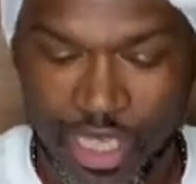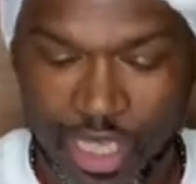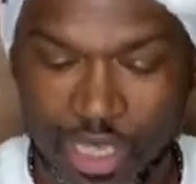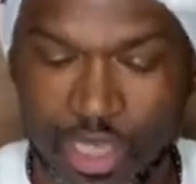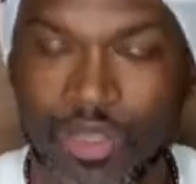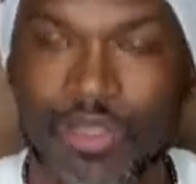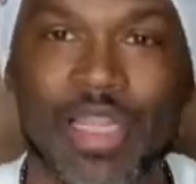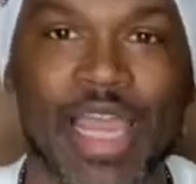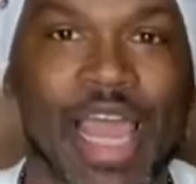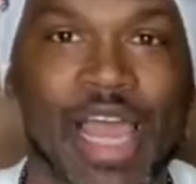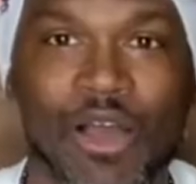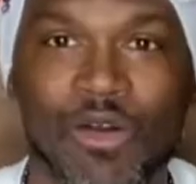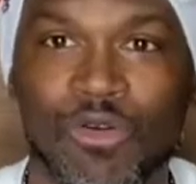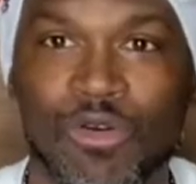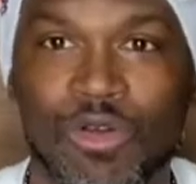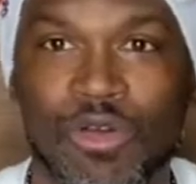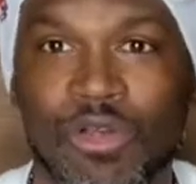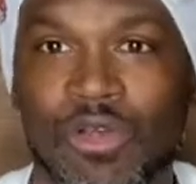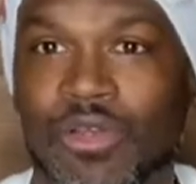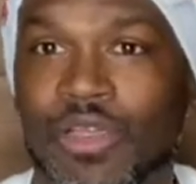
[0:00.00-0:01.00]
Now,
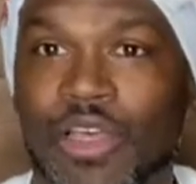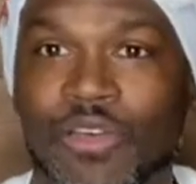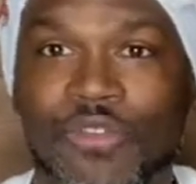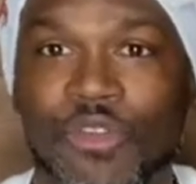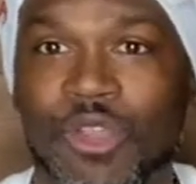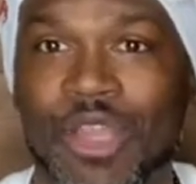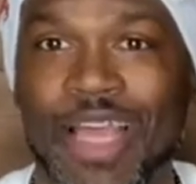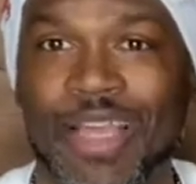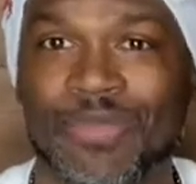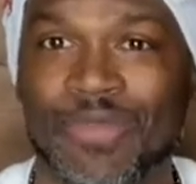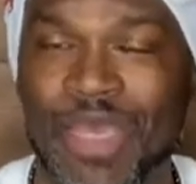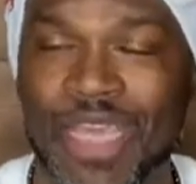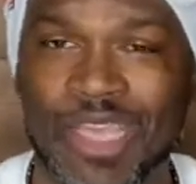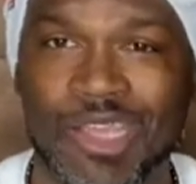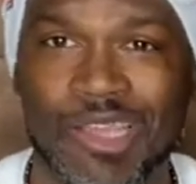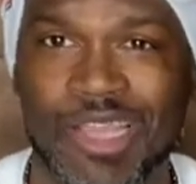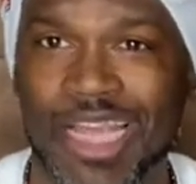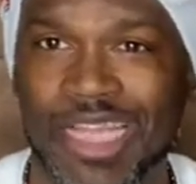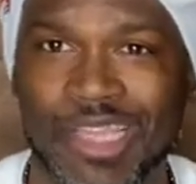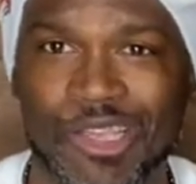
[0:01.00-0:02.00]
if you're like me and you
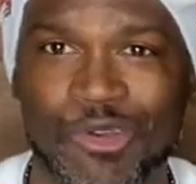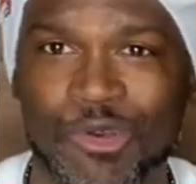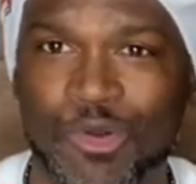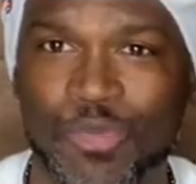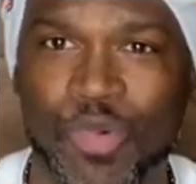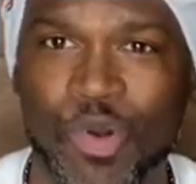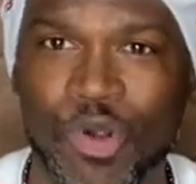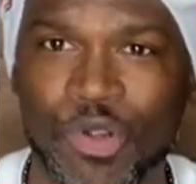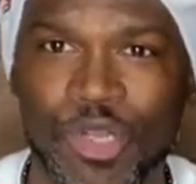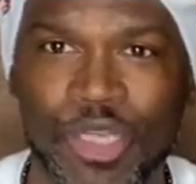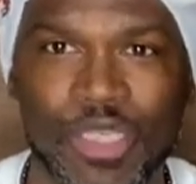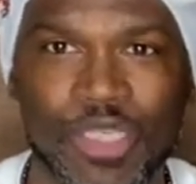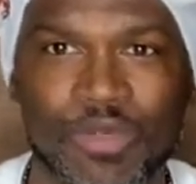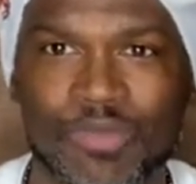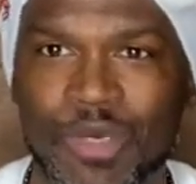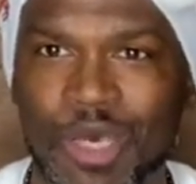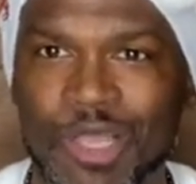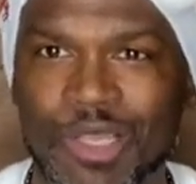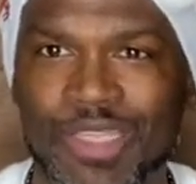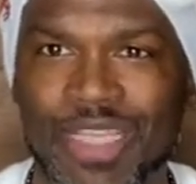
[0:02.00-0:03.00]
like to go to parties,
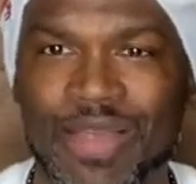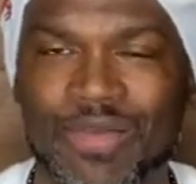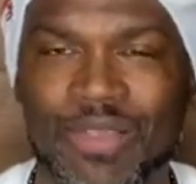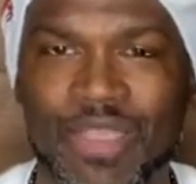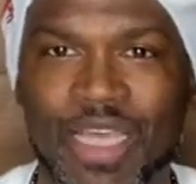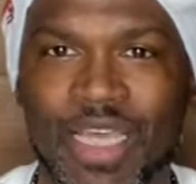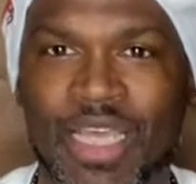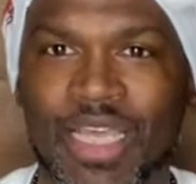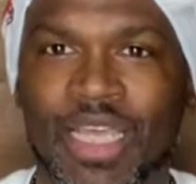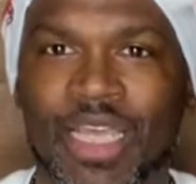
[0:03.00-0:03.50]
other types of thing,